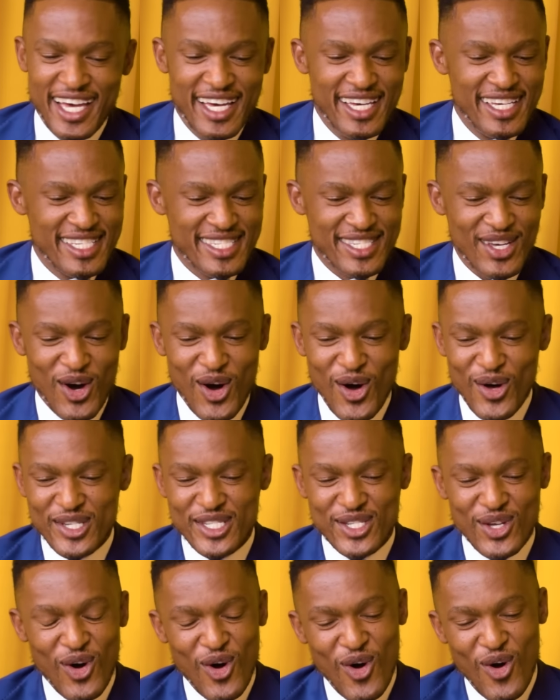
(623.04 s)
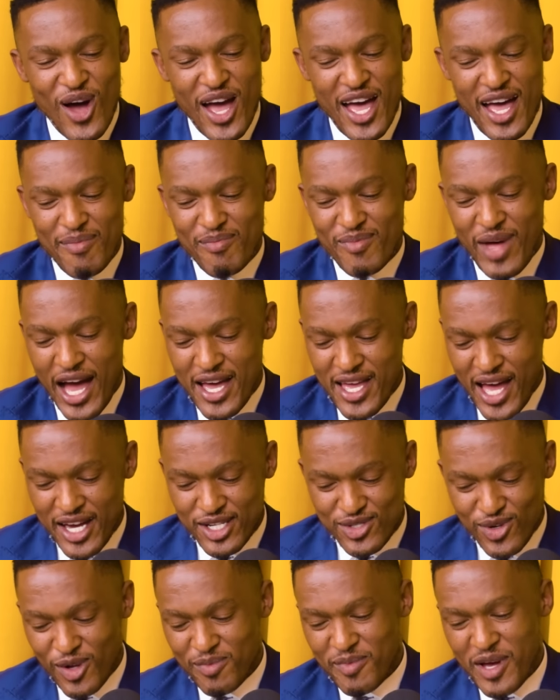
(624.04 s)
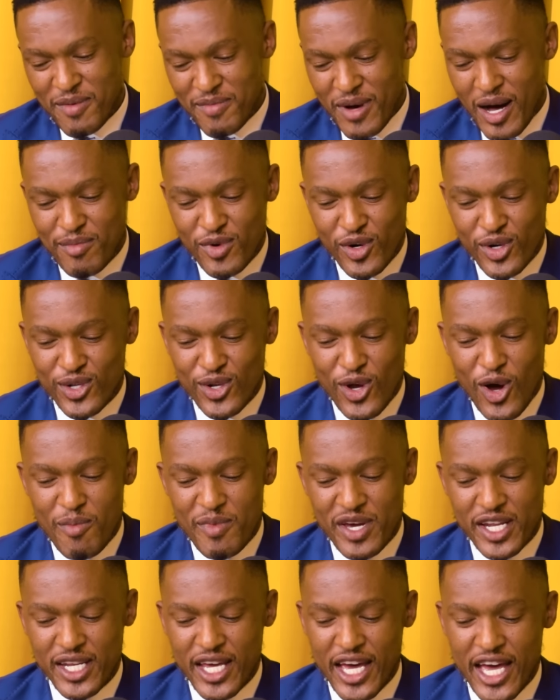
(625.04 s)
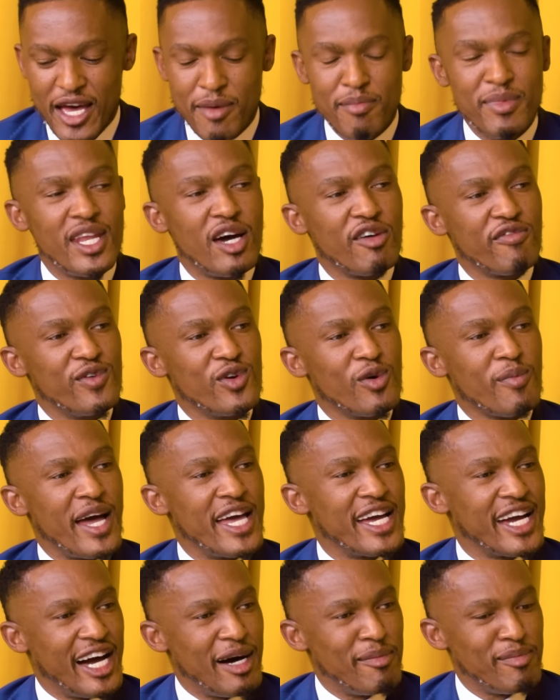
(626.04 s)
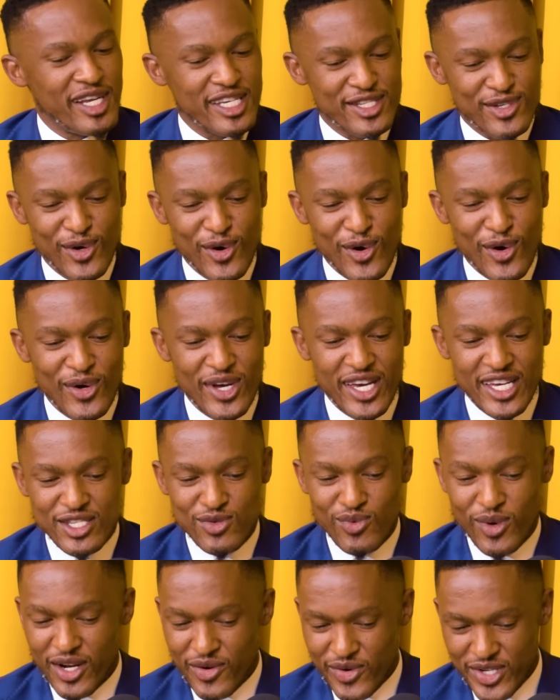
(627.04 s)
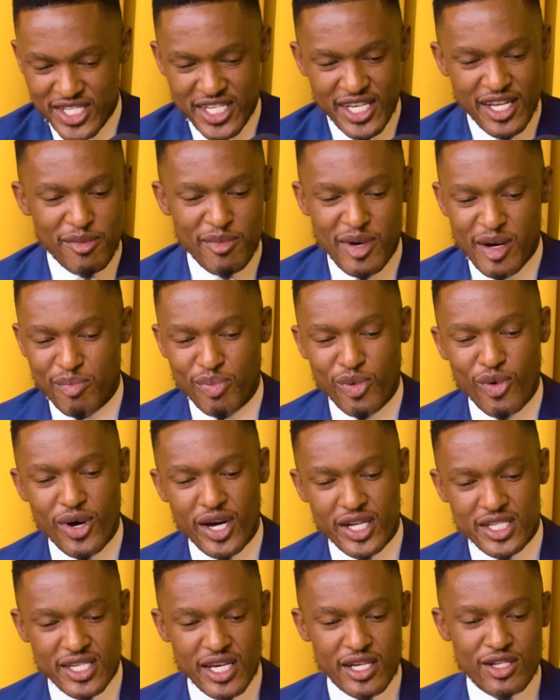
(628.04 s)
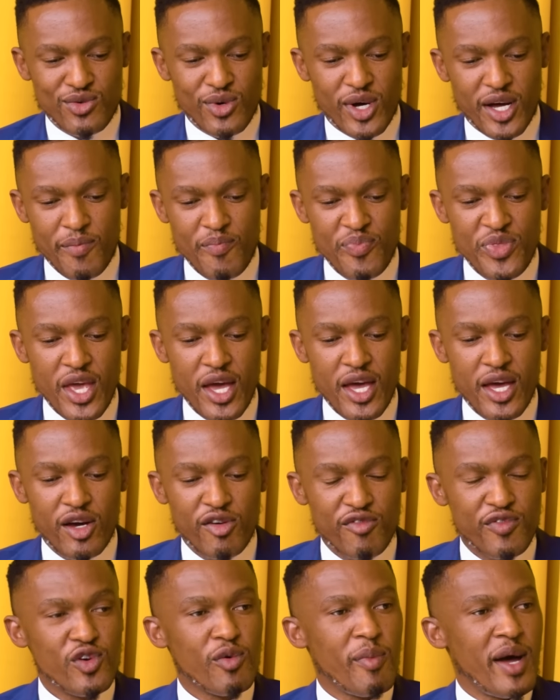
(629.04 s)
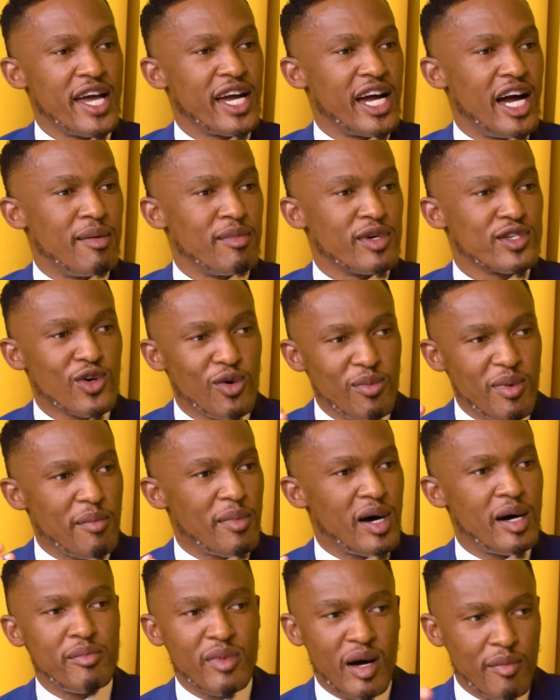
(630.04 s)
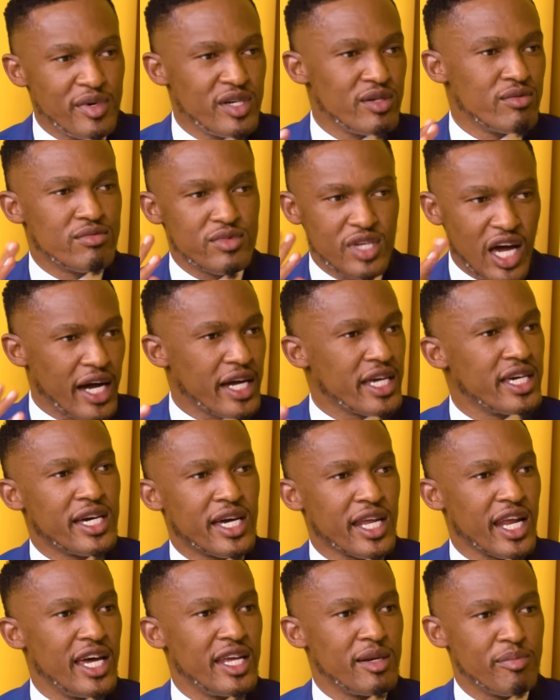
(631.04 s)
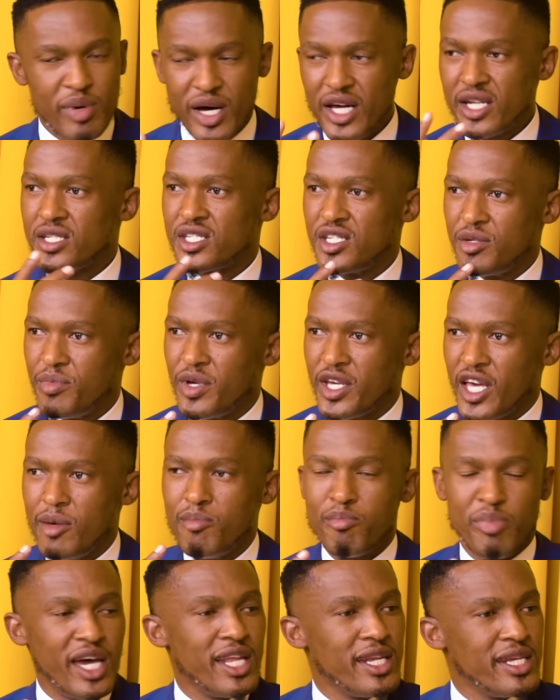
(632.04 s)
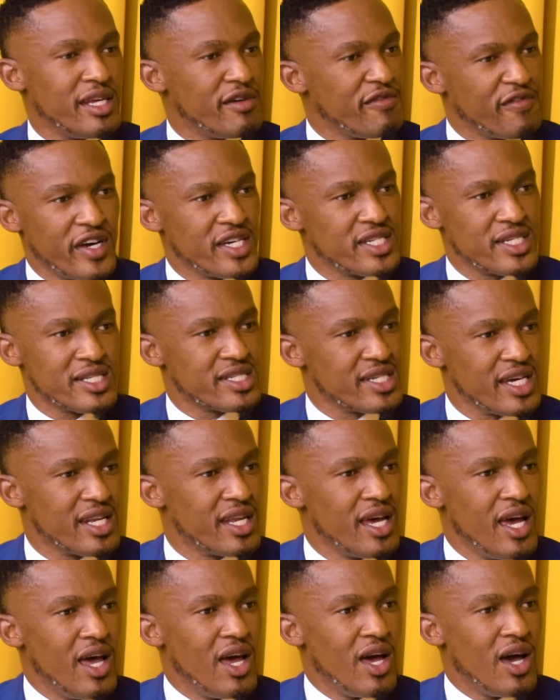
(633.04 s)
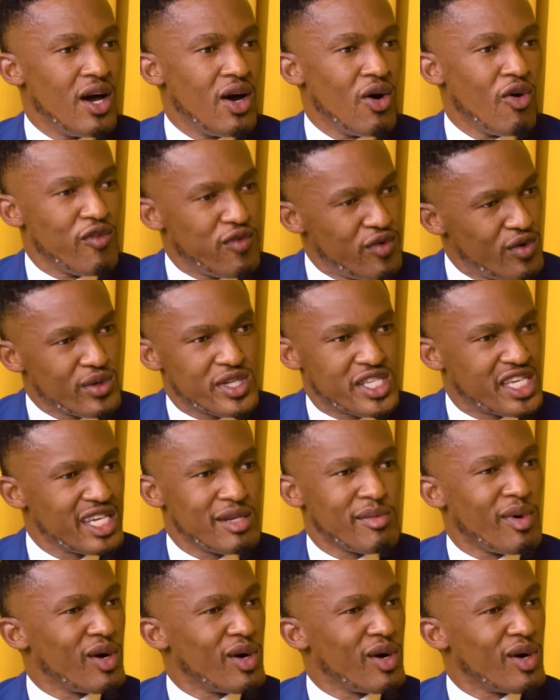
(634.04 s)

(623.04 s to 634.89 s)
So I told my mom, good, no, man, so it's well written in my book. I'd said to her, so my mom, I mean, darky grand, but she became pale in the face and said, yeah, man, you